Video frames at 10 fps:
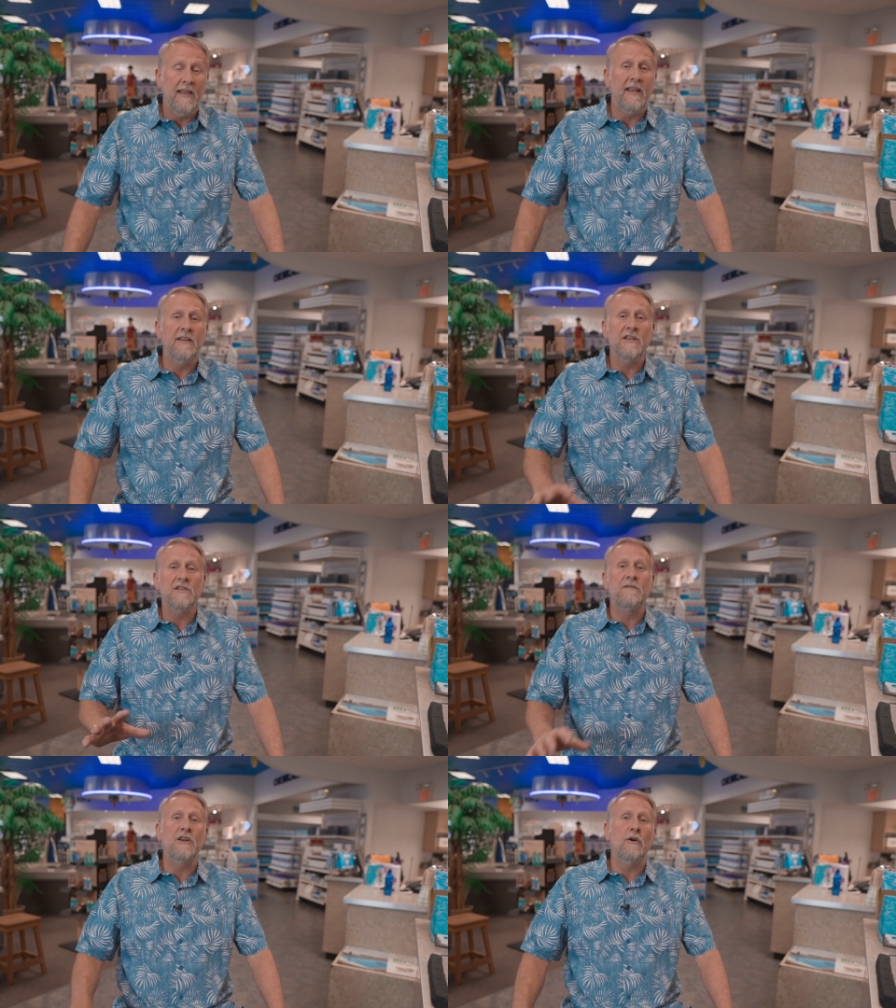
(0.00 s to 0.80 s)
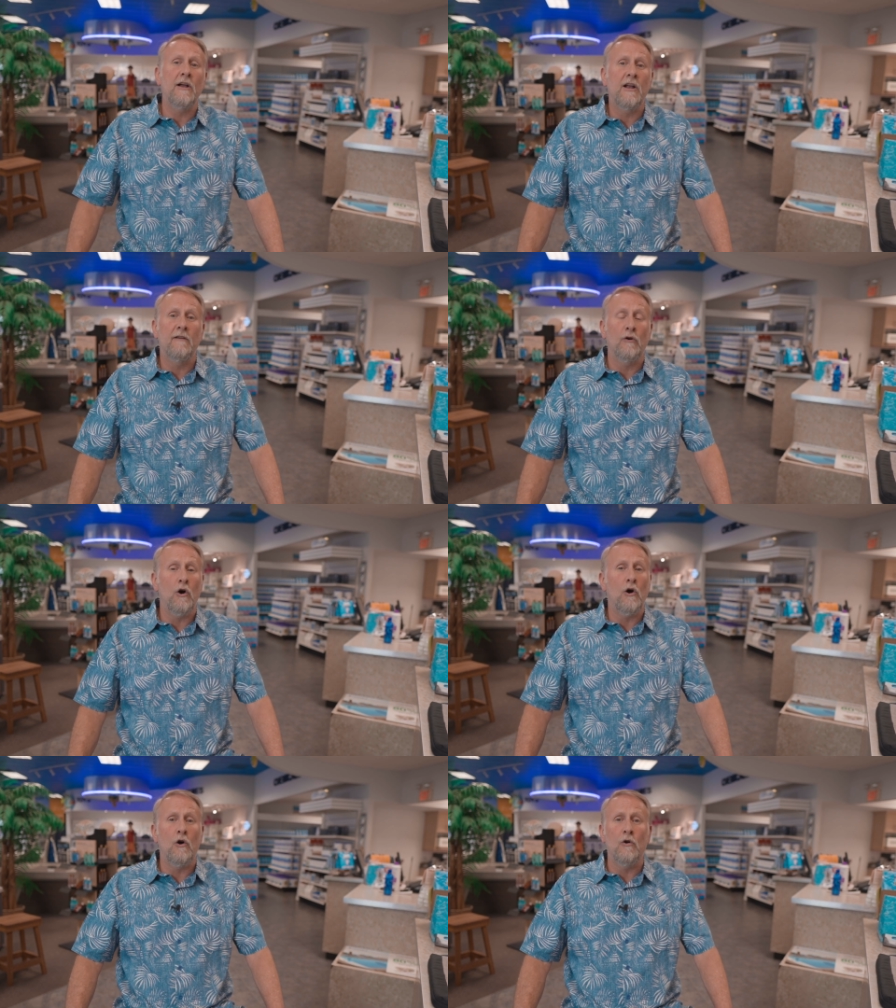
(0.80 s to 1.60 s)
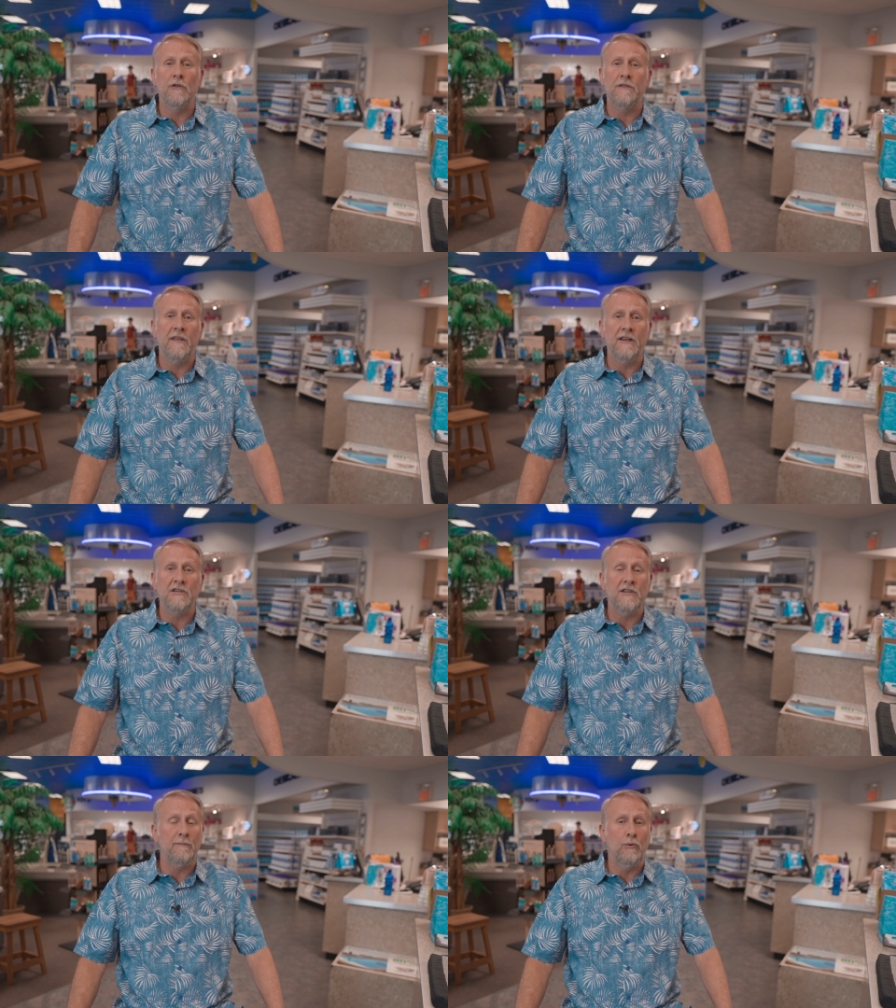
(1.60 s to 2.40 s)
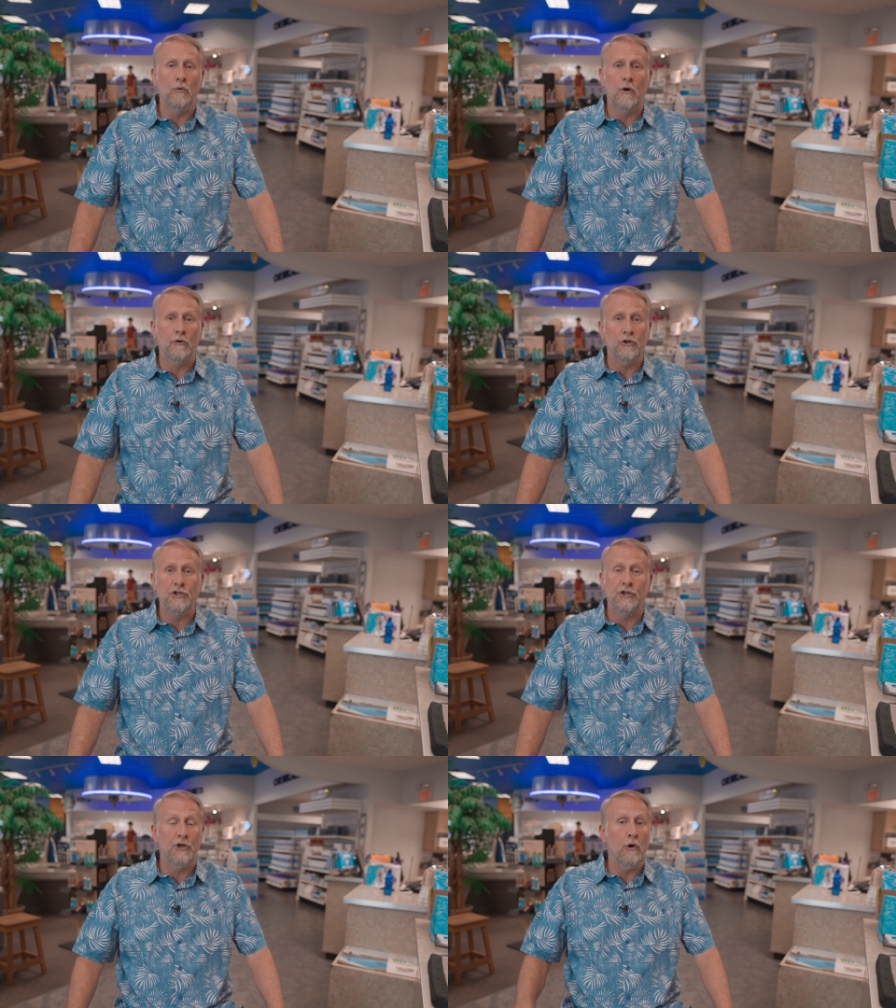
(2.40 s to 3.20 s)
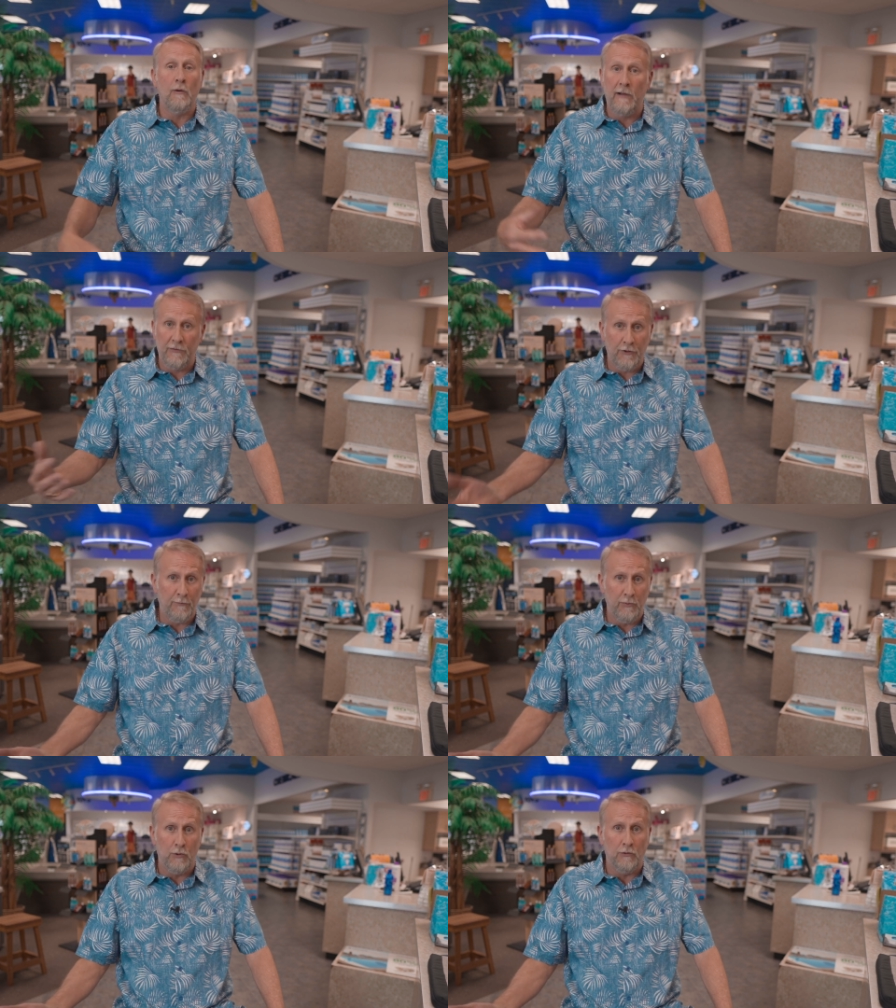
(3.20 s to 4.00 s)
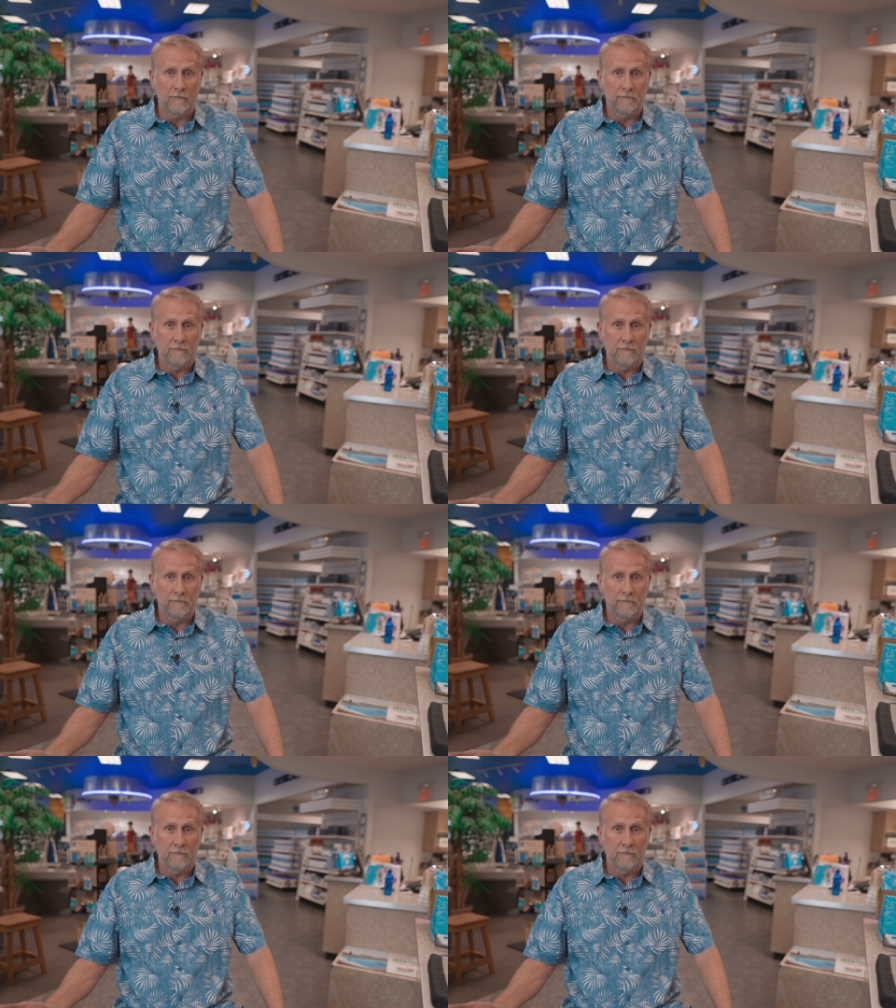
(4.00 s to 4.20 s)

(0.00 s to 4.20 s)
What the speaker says: In this video, I cover all the things that pool owners should know about their pool.